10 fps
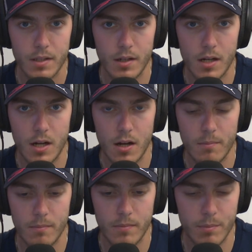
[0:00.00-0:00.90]

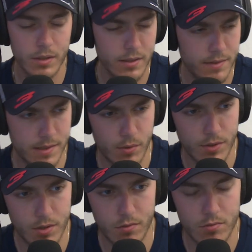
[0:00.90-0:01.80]
I believe he's a
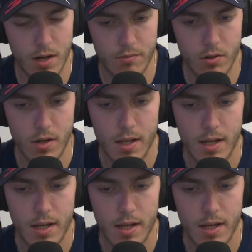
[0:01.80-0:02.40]
reserve driver